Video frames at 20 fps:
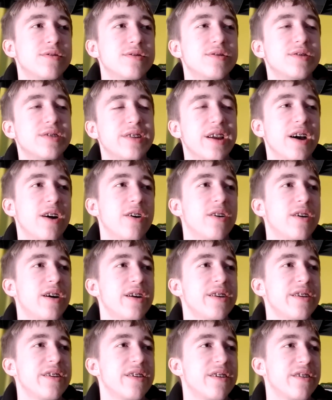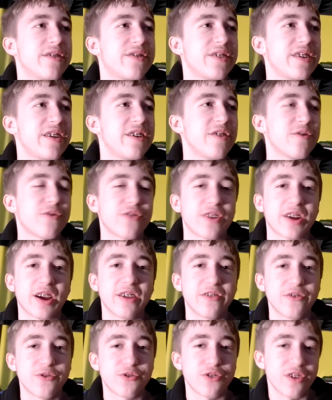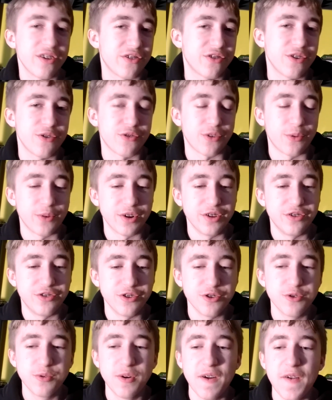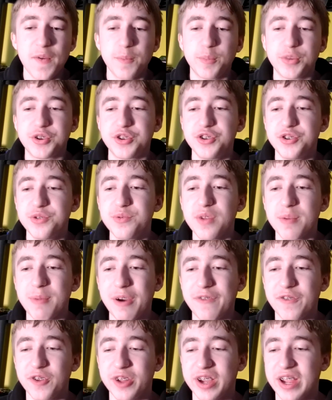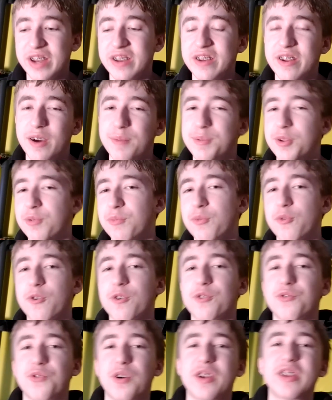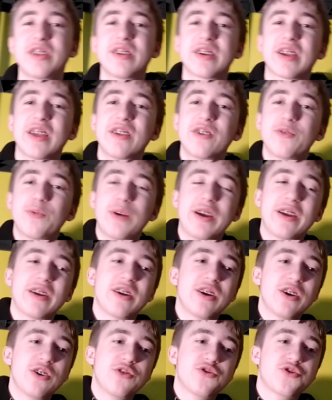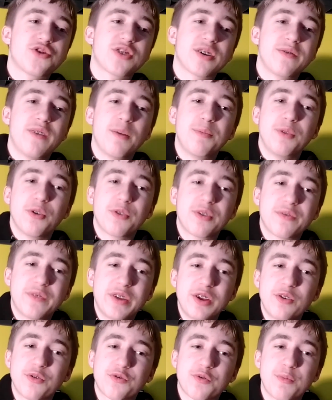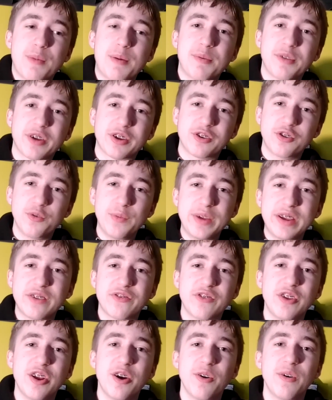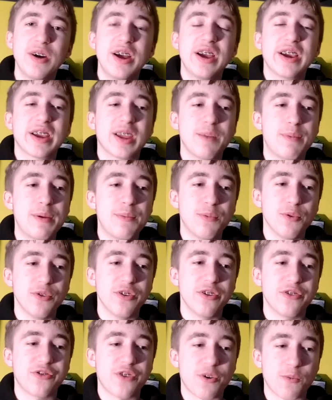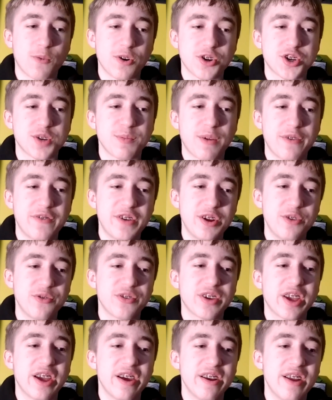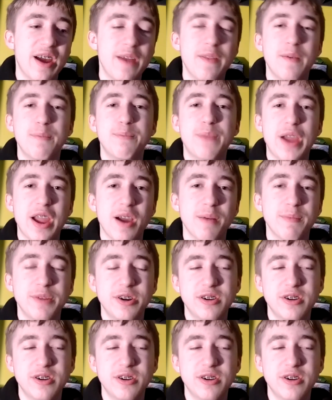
Oh no, I need to, see here's the thing, I, there's a lot of series I want to do, but to do them I feel like I need to upload more, so I need to get into a string of uploading videos for maybe like two weeks, you know, get people to start watching my videos again, and then bam.